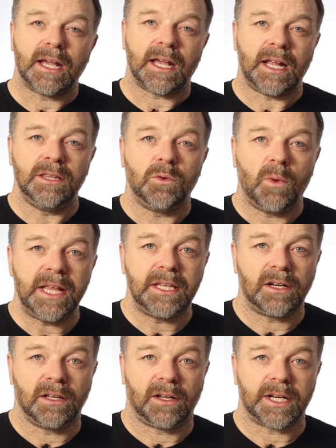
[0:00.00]
And the way
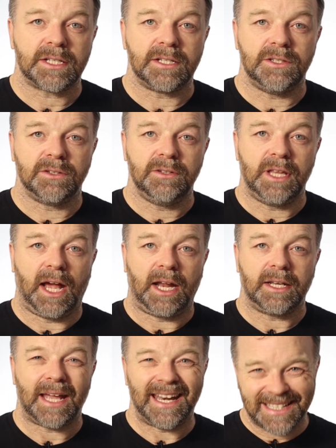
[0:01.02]
that I like to do
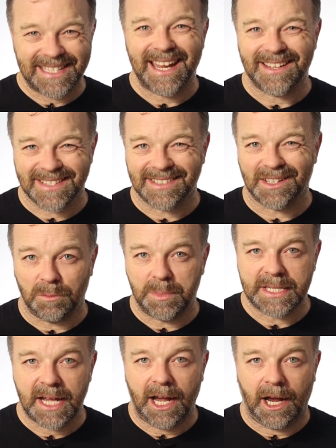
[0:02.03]
that, and it sounds a little
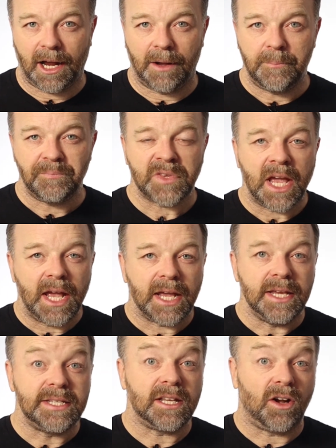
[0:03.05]
bizarre,
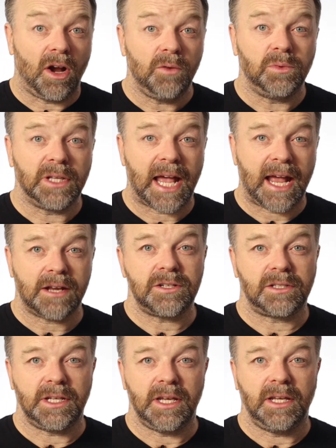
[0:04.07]
is that I will
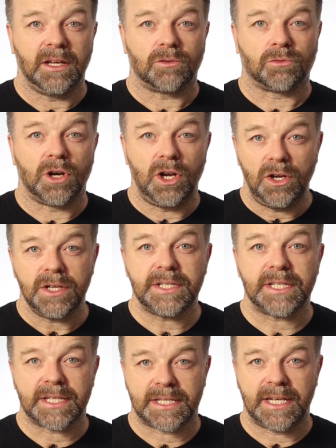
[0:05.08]
actually
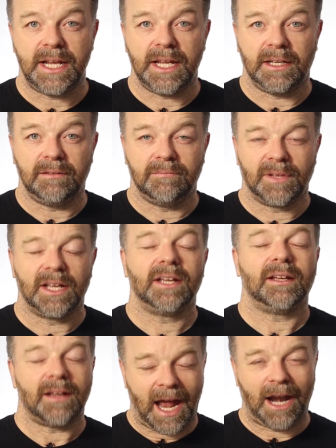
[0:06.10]
rehearse a scene
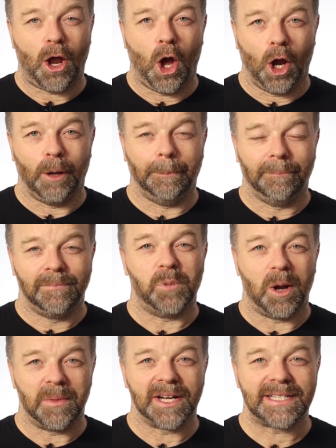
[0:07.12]
at home
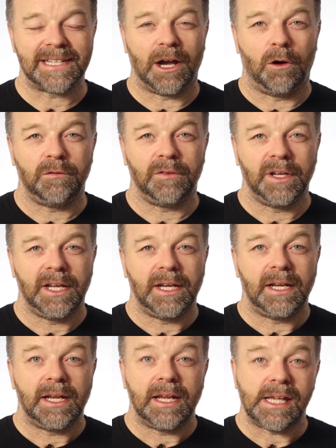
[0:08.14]
by myself
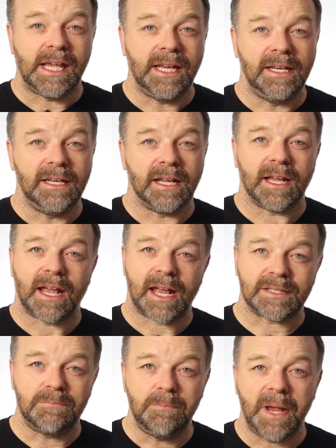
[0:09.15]
in
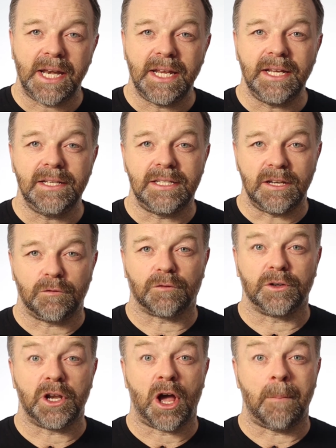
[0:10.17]
as many
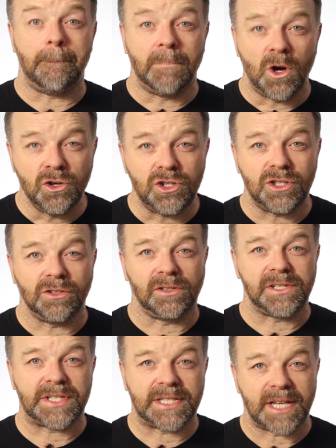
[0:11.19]
different emotional
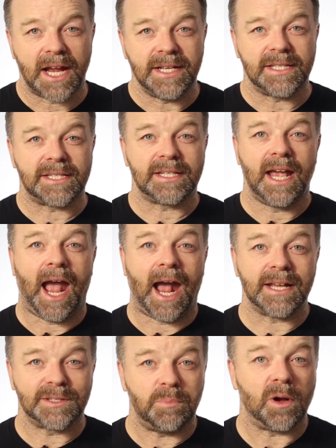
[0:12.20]
states
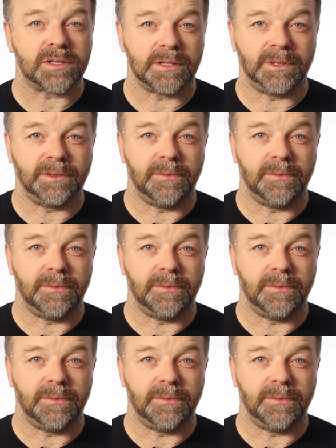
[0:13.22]
as possible.